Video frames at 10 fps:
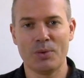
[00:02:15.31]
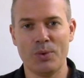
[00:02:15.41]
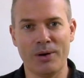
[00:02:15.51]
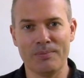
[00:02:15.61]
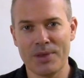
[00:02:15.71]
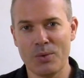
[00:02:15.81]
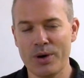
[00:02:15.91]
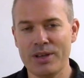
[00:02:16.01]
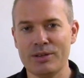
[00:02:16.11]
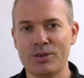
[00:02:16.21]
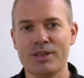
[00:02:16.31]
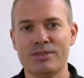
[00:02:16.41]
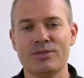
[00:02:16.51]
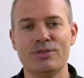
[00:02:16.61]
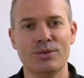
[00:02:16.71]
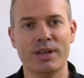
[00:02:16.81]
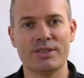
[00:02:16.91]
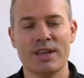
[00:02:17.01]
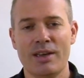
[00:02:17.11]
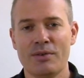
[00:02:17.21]
Well, what you're looking to do
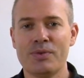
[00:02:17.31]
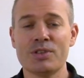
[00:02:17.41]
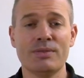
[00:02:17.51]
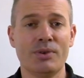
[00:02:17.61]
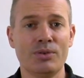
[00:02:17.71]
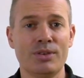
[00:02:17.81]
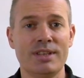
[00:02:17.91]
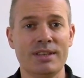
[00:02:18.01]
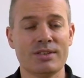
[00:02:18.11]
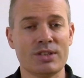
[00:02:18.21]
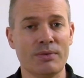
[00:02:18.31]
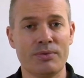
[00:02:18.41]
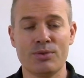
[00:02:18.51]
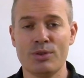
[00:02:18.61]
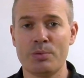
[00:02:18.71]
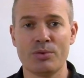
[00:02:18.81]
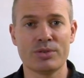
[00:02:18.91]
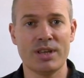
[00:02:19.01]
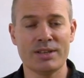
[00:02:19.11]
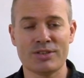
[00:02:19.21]
is, first of all, you take yourself through the
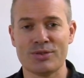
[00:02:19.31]
process.